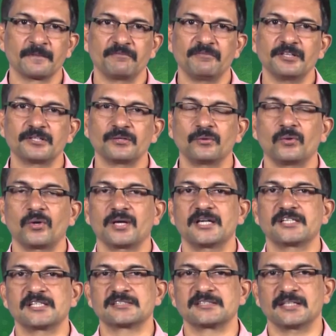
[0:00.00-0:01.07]
with coconut
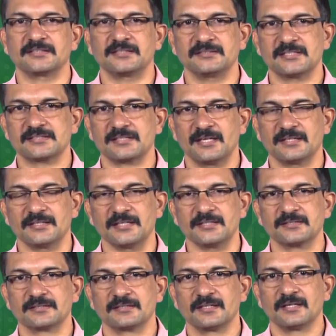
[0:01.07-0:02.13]
shells just like
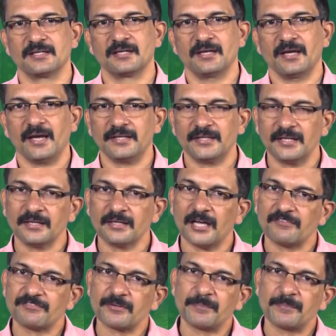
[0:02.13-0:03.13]
that. And then after